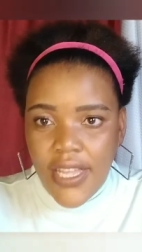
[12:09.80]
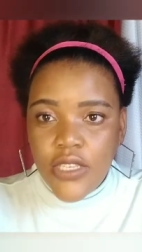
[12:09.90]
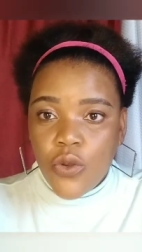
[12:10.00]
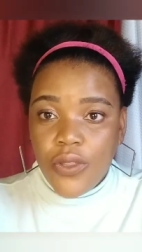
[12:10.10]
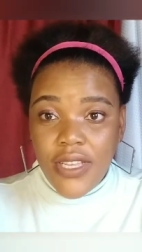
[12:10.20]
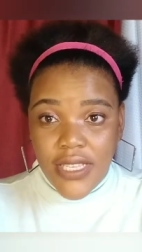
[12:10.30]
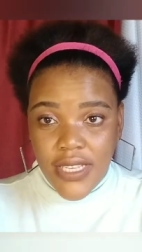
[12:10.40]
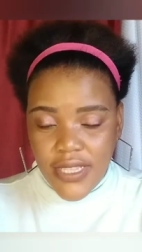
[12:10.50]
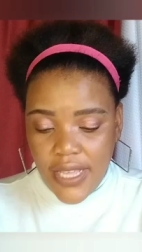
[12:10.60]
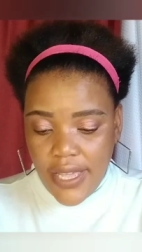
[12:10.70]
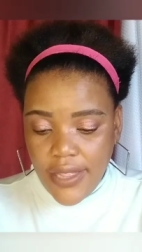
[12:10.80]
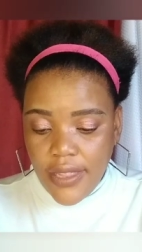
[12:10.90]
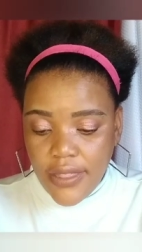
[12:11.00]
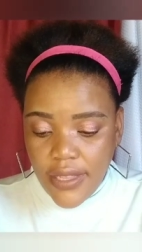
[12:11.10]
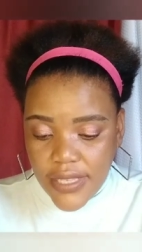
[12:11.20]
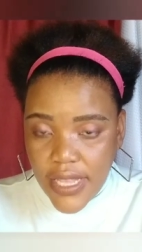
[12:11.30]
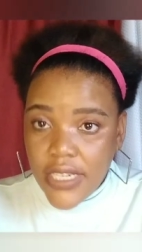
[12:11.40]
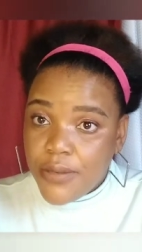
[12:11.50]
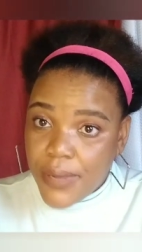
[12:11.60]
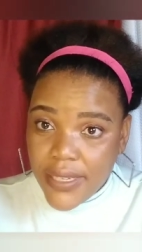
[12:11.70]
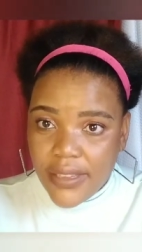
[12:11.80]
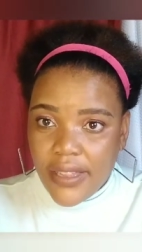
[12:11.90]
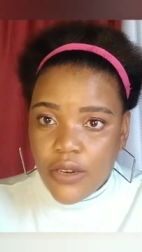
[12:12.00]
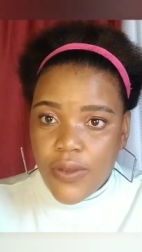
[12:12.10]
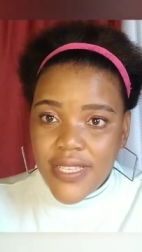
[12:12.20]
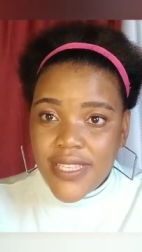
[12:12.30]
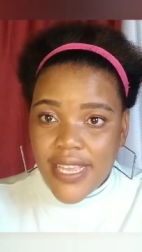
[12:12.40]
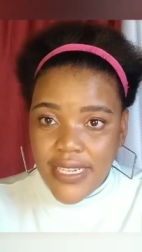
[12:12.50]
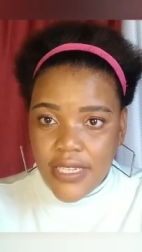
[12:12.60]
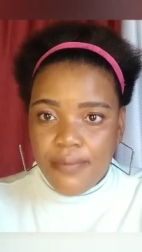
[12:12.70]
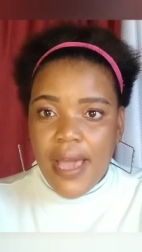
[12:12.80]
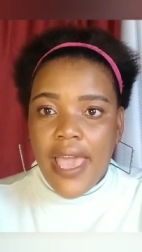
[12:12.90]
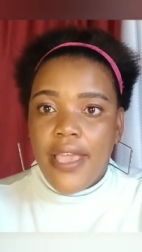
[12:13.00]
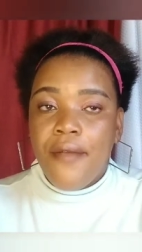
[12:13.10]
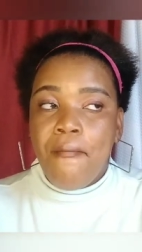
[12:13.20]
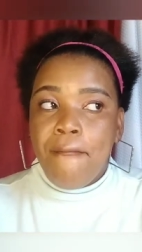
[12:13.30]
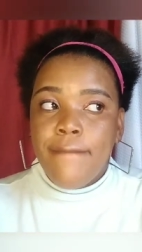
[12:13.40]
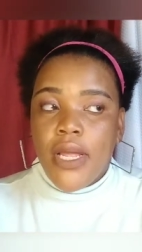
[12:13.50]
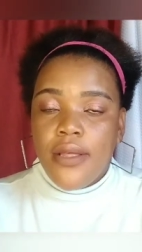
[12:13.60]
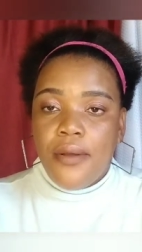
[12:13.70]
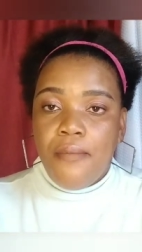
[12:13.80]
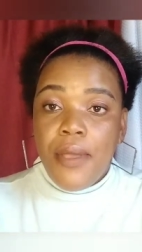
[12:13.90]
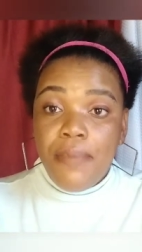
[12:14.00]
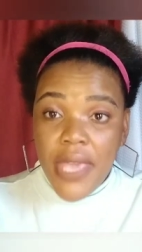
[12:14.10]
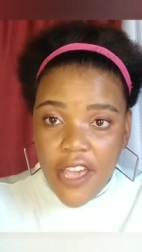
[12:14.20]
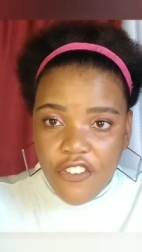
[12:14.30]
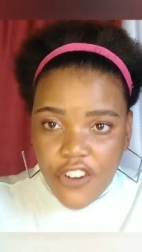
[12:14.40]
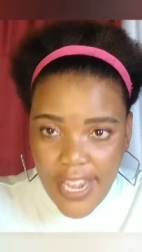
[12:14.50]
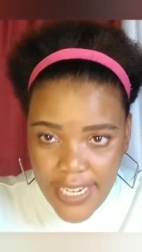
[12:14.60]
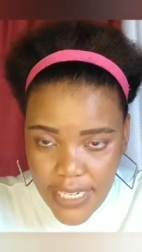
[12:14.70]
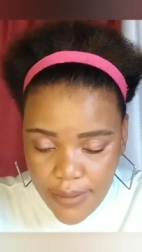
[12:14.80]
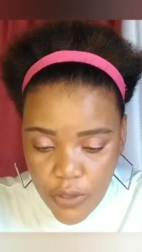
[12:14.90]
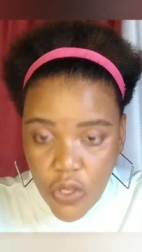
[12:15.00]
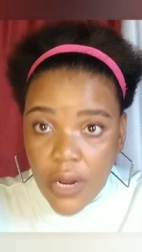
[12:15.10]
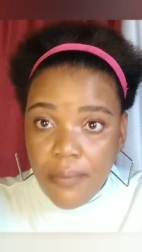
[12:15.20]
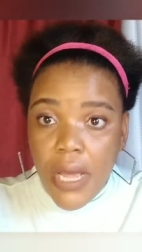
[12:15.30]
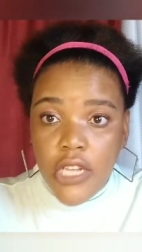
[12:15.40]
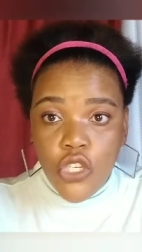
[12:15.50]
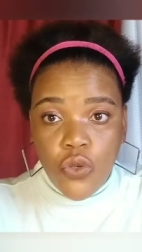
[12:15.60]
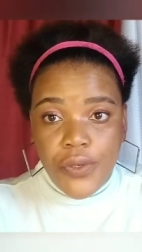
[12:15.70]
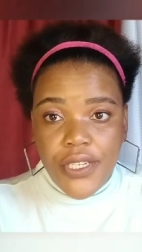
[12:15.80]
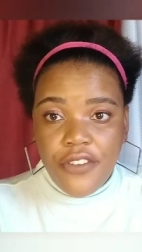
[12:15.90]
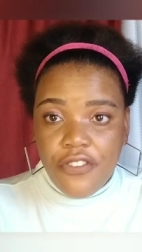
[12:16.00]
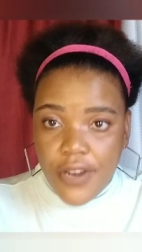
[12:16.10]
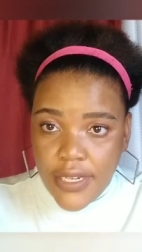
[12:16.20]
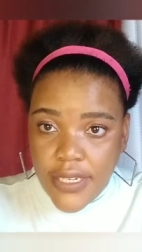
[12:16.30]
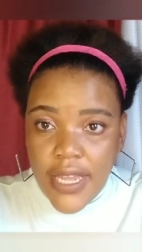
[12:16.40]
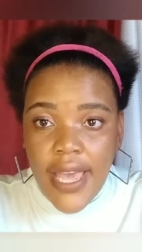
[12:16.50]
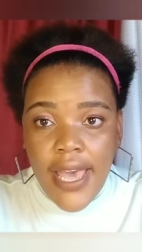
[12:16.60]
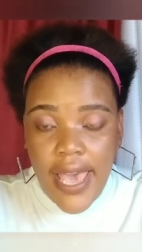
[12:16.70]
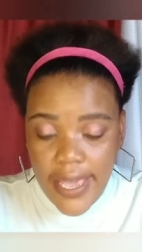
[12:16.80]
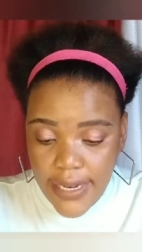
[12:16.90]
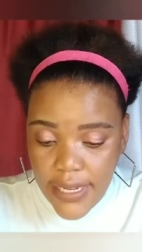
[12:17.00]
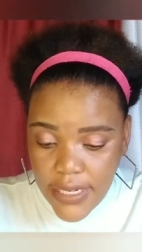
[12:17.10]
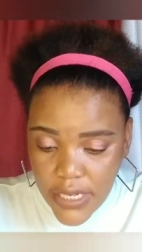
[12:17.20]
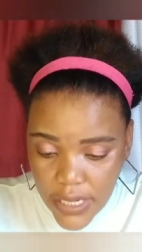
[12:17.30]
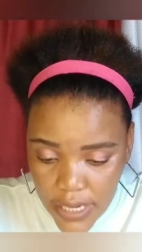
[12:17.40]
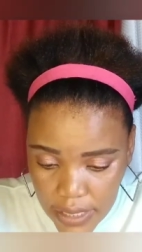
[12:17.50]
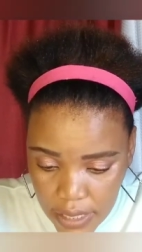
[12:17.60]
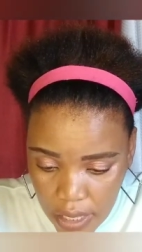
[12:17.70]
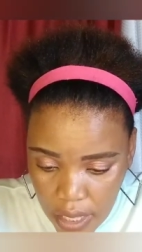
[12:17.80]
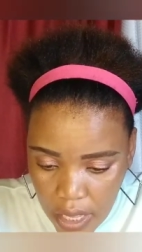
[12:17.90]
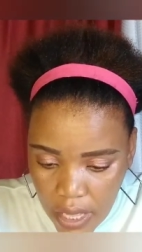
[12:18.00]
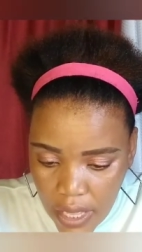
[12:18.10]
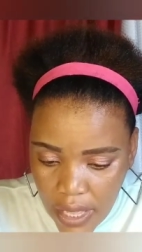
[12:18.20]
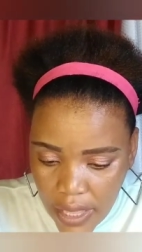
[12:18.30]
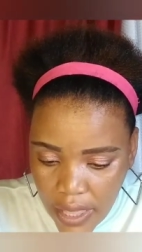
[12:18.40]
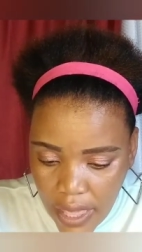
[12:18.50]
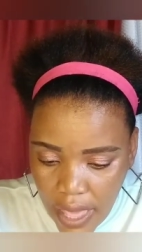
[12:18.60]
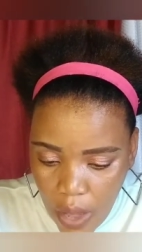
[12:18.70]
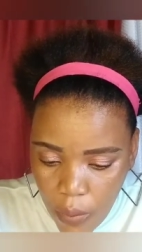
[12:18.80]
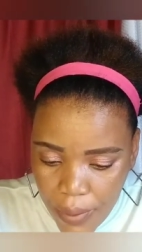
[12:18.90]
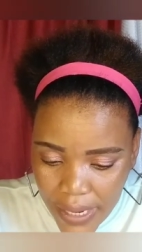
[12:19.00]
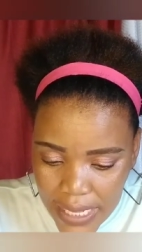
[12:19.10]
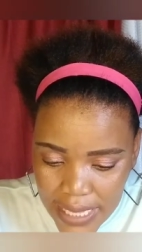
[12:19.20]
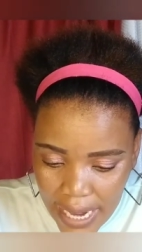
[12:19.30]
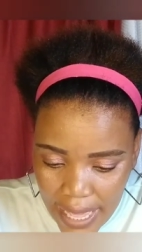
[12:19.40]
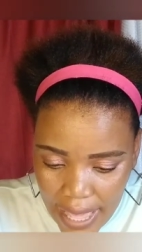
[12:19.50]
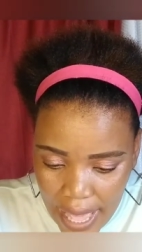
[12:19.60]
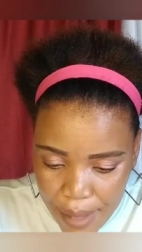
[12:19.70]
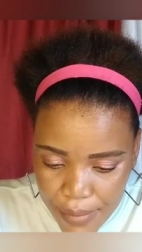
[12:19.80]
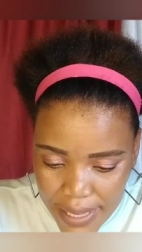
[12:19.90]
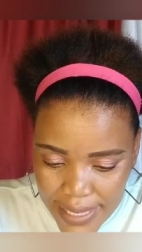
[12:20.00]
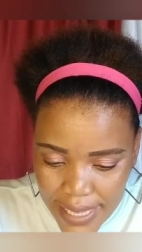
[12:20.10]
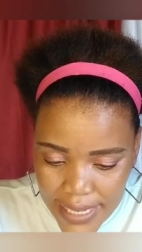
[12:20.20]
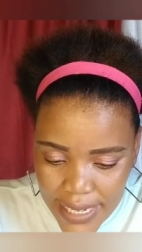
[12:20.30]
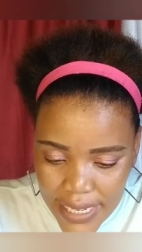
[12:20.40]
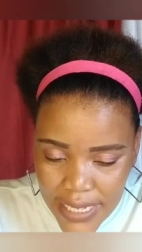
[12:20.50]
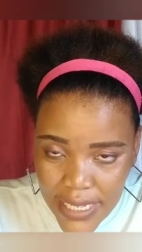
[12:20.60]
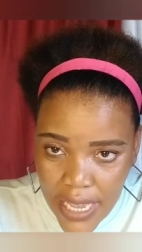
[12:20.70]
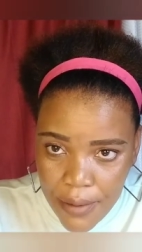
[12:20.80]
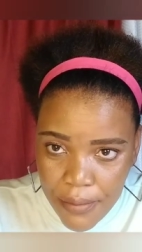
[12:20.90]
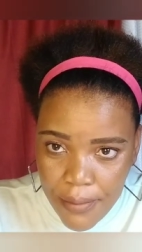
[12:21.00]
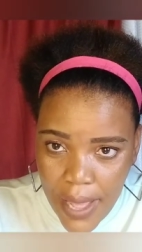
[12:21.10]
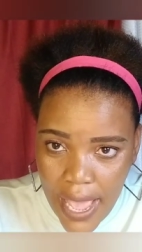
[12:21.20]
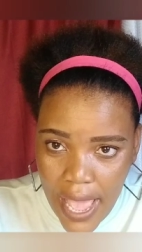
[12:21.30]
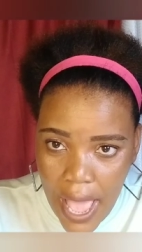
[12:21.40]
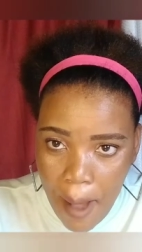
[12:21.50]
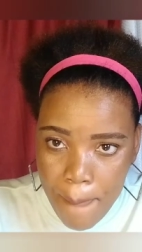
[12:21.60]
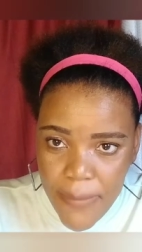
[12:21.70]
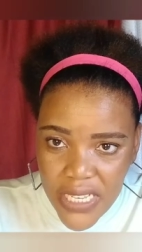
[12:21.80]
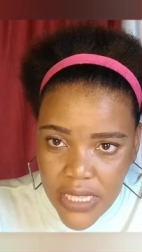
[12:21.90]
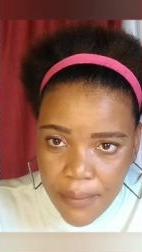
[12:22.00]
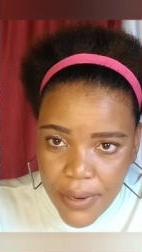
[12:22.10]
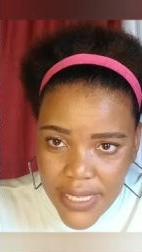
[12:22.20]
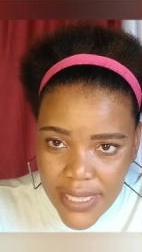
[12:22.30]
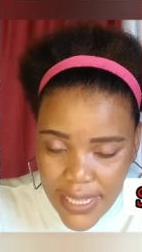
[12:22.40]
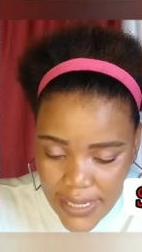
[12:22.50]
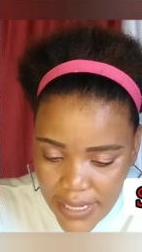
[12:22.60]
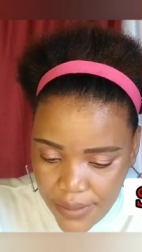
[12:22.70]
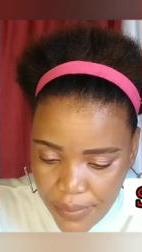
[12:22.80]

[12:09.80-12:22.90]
so this is the, the, the, statement that was sent by BPF, right? But on a patriotic front, and it reads, such a shame by Mr. President.